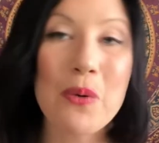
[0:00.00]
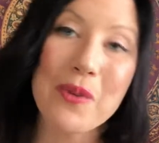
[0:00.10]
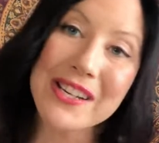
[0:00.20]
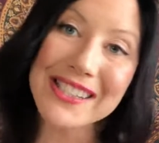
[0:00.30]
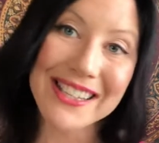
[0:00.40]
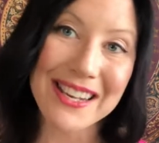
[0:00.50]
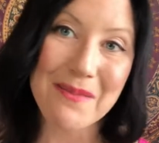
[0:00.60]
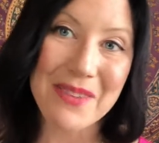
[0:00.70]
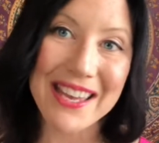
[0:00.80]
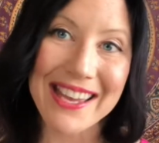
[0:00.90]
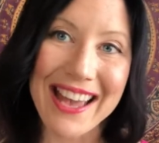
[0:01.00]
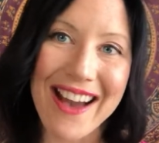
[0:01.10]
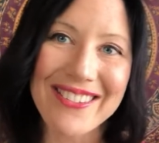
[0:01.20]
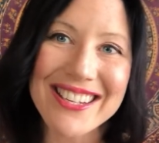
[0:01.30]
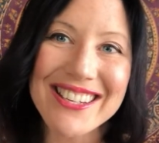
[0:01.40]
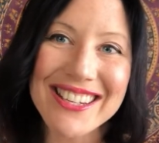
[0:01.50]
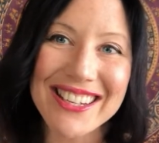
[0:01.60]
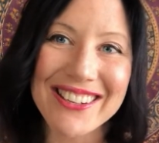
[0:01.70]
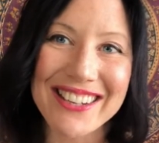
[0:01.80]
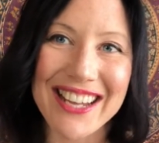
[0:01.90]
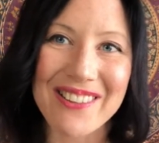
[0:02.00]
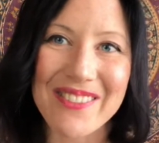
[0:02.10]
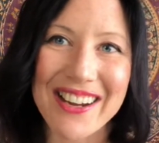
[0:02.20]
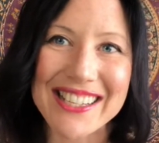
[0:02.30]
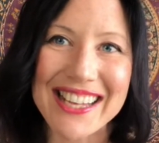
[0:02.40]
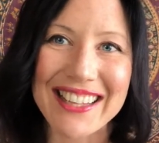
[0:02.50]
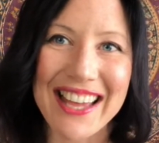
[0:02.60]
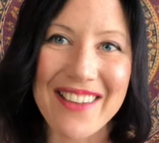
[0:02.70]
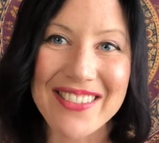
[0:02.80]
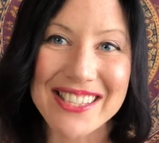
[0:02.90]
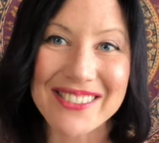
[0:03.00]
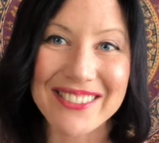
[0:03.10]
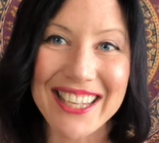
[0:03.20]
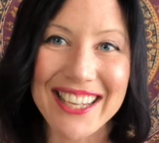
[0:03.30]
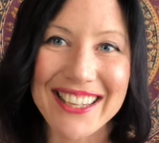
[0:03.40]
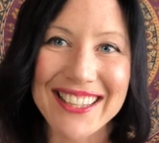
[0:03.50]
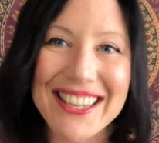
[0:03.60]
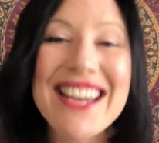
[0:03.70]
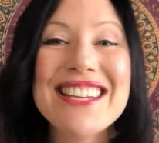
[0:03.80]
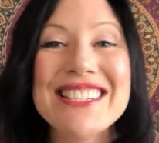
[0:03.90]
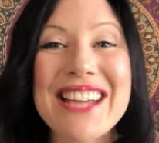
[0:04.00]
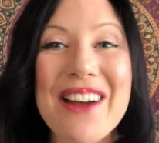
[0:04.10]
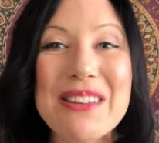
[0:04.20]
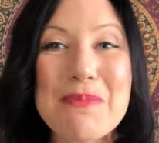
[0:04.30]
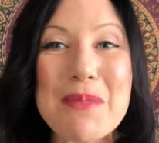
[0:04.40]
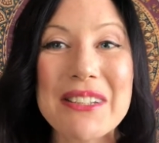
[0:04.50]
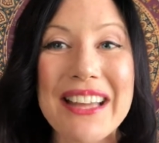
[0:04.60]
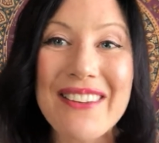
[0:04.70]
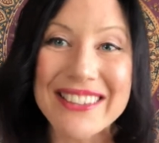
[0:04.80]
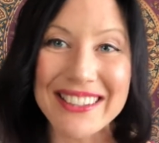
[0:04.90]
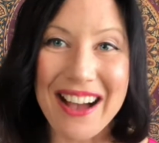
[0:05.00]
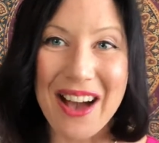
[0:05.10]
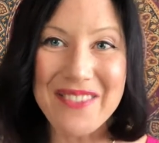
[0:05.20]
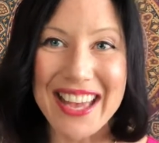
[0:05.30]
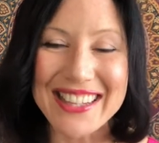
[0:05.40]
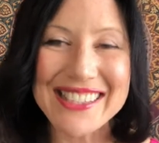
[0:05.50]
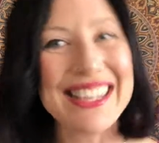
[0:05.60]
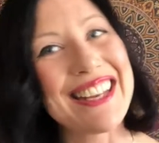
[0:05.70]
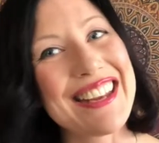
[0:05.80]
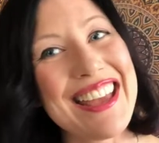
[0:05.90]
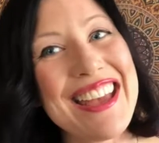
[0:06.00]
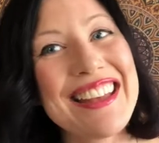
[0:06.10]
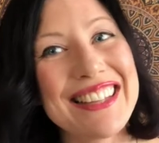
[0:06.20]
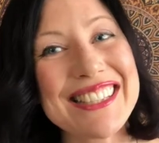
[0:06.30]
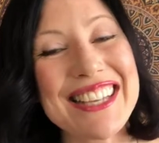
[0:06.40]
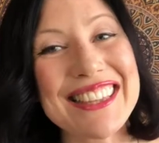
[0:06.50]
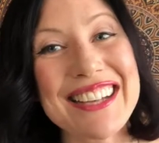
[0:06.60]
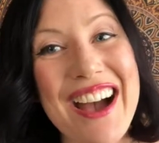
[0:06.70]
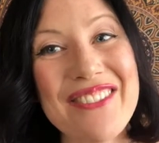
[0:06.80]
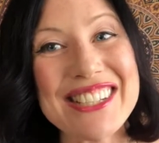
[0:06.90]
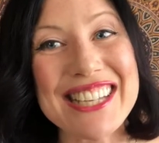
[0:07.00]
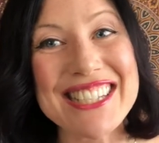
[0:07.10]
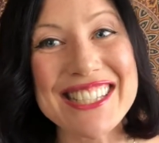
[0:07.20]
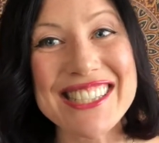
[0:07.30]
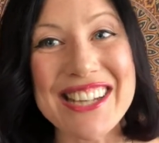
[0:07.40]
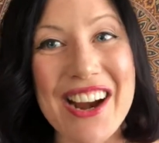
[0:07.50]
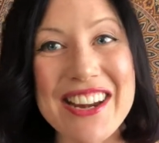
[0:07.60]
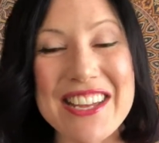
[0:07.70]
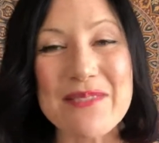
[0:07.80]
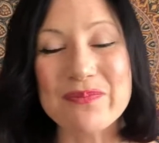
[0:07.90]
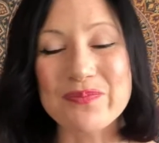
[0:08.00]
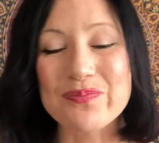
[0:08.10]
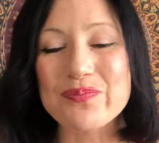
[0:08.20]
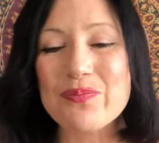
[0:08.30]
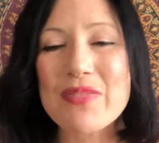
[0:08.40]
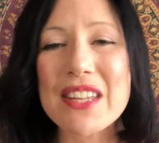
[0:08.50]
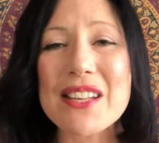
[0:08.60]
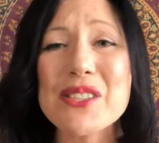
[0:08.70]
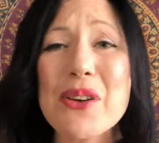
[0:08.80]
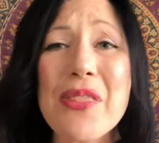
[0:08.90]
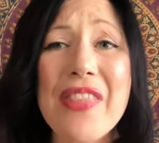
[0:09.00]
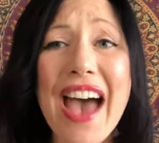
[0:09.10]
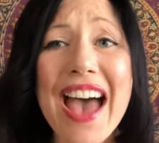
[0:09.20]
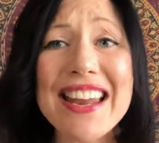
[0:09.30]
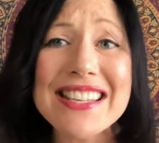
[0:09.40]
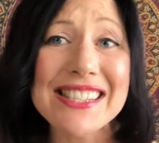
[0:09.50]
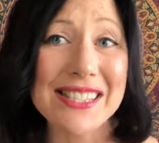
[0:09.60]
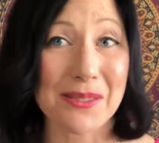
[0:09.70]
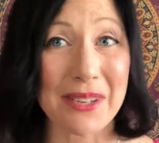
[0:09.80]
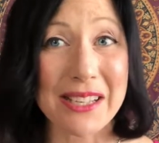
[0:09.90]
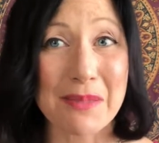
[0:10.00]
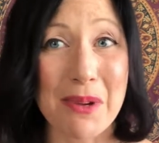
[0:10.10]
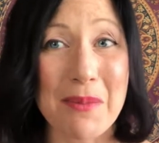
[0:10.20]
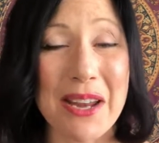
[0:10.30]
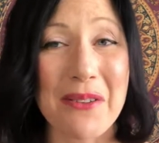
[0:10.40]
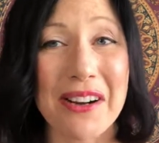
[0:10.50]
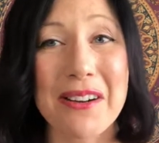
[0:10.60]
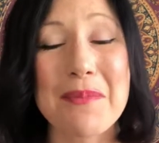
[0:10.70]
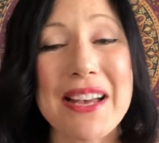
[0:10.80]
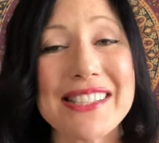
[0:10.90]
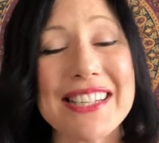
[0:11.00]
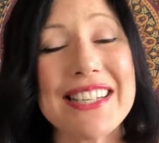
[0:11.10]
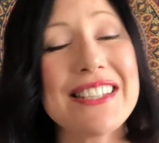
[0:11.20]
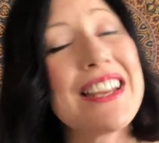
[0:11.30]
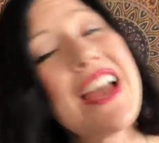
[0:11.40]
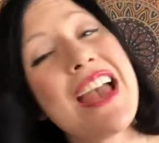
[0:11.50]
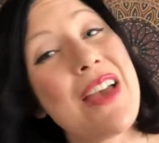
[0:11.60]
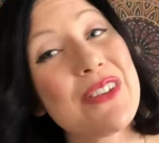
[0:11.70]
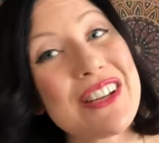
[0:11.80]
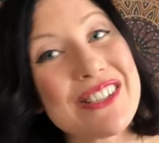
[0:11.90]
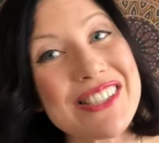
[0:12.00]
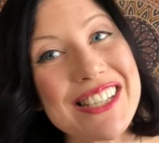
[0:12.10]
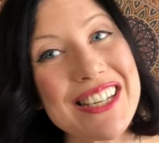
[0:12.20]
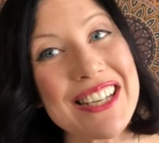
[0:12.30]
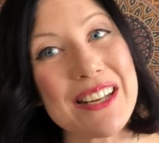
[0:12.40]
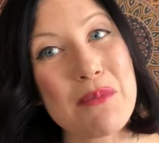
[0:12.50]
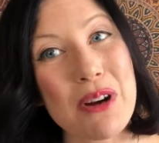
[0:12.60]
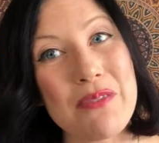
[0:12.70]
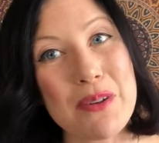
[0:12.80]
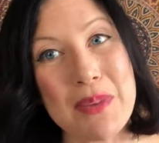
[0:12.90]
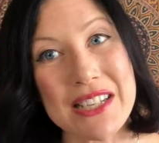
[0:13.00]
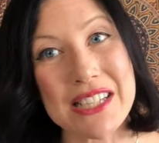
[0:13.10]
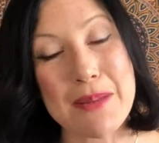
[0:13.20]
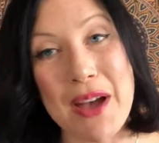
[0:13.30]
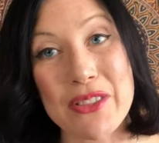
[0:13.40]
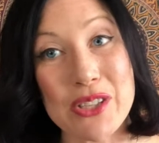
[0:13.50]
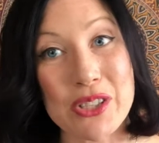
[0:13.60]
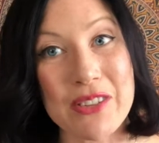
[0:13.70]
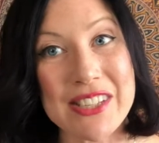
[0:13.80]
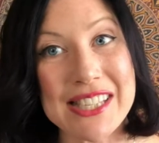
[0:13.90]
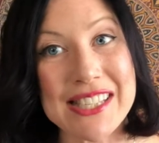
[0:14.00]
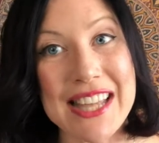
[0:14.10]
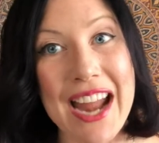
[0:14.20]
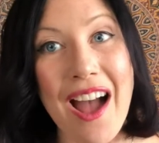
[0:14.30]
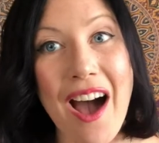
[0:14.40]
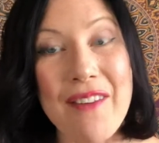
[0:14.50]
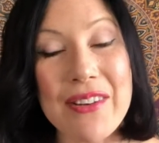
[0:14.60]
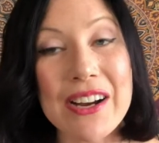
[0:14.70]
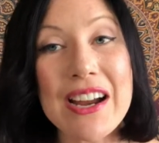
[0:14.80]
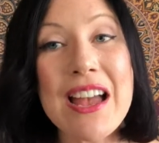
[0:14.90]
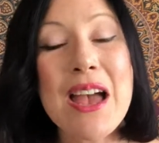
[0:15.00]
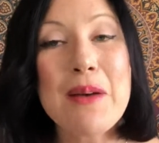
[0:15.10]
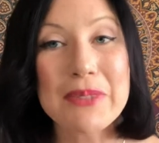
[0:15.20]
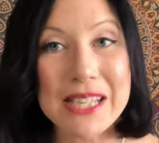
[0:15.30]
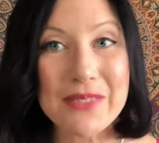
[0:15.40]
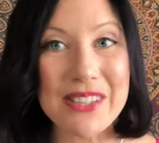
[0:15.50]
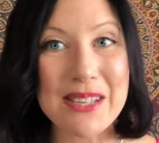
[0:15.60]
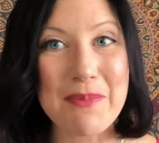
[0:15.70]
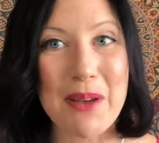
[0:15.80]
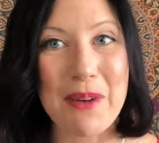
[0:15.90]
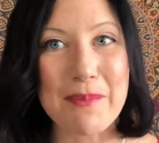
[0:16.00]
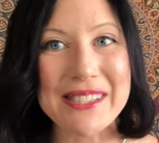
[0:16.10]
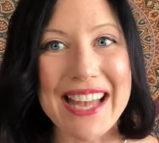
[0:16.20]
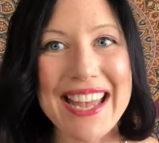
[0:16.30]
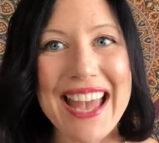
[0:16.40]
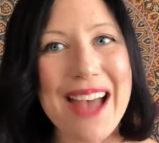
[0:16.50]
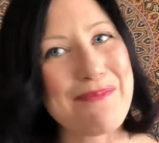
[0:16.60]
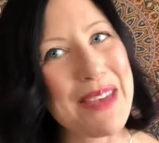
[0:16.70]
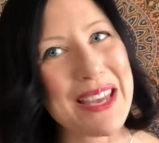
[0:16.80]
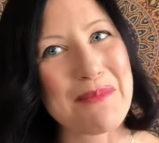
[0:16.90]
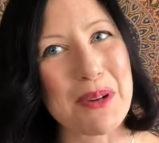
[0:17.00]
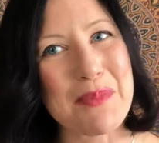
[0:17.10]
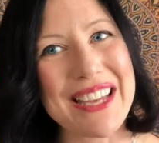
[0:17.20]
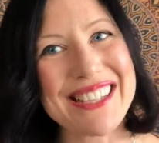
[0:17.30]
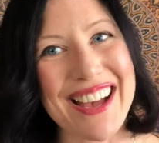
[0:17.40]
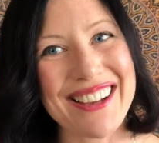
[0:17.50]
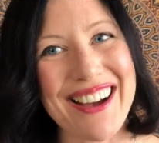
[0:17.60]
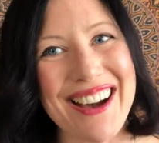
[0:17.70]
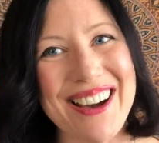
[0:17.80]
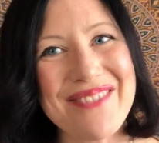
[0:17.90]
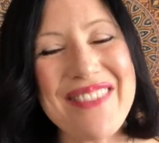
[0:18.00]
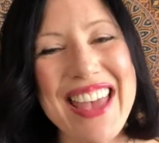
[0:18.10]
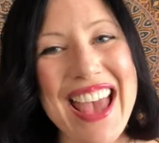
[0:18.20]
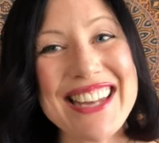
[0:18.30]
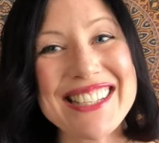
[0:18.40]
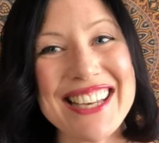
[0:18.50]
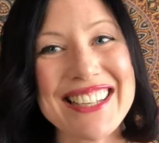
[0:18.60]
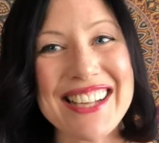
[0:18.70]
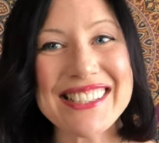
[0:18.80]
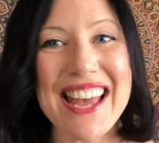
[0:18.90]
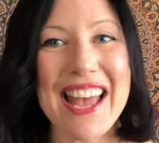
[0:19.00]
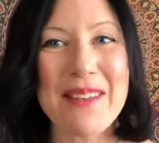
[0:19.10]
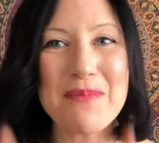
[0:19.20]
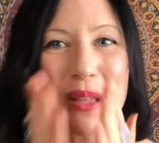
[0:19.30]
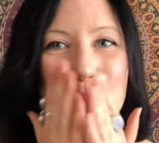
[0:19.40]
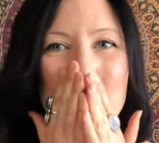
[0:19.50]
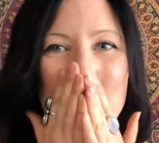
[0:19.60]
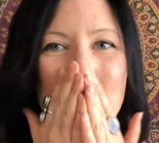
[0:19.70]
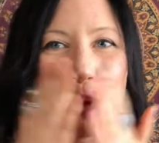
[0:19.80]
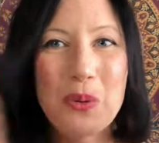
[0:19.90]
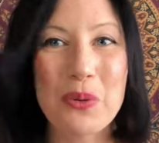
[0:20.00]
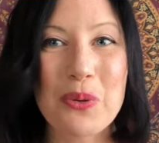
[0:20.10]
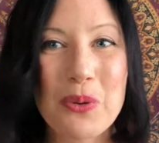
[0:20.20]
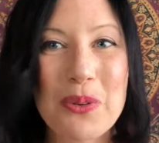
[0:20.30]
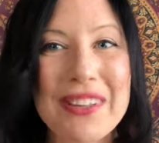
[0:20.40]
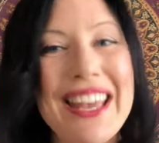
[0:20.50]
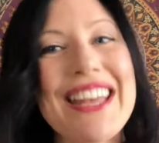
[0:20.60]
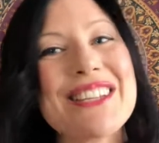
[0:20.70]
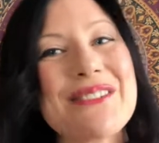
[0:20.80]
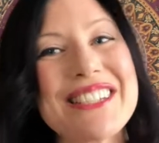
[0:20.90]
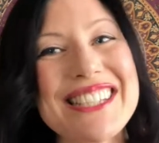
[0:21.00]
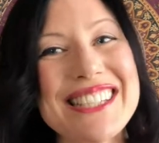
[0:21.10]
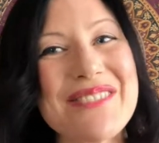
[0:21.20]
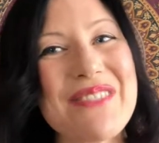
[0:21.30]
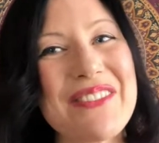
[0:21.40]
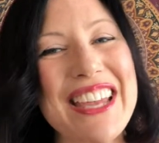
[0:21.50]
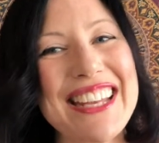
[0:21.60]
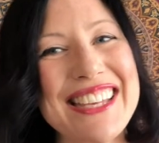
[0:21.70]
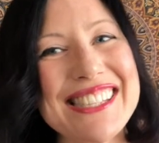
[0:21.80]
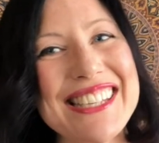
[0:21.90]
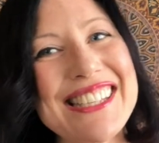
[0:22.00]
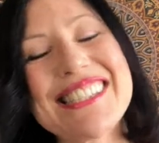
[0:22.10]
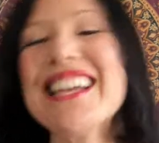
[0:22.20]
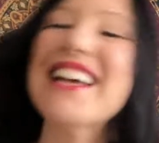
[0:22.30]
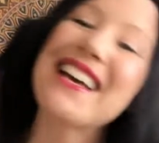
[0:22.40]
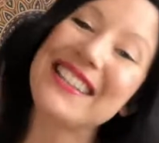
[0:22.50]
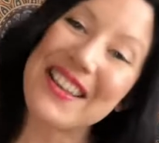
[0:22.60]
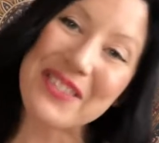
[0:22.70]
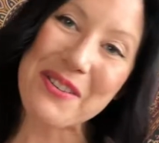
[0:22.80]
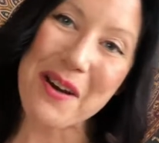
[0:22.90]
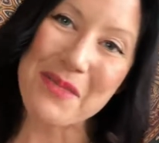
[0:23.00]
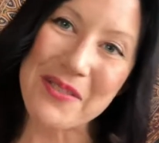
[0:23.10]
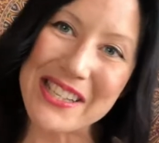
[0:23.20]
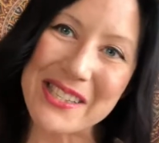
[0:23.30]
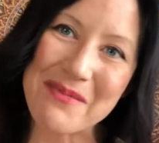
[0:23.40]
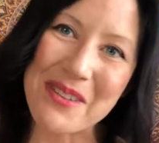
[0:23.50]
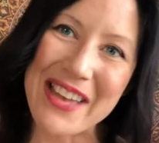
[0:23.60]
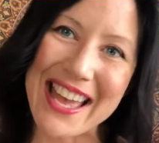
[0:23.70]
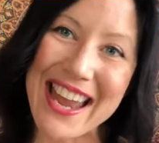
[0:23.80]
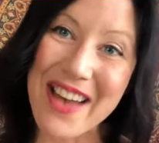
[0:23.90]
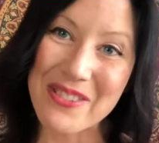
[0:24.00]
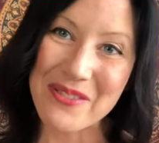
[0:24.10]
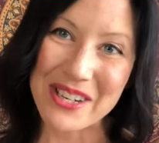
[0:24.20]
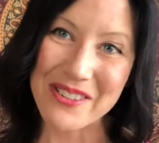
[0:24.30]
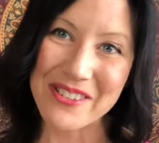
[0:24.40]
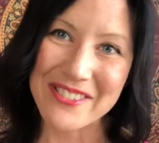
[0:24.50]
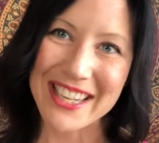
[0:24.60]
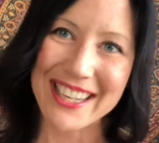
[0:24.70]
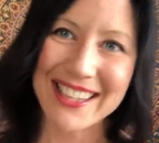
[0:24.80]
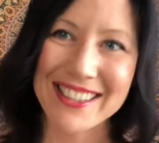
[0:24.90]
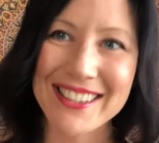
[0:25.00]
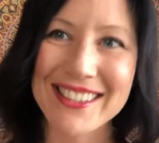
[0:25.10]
What is it going to be? How are you going to create your fairy tale life this week? Share with me below in the comments, and let's get the conversation started. So that is this week's Mermaid Oracle Message. If you're interested in getting more information about the services that I offer, please visit my website at meaganmermaid.com. And until next time, angel wishes and mermaid kisses. Love you all, mermaids and mermen. Have a wonderful week.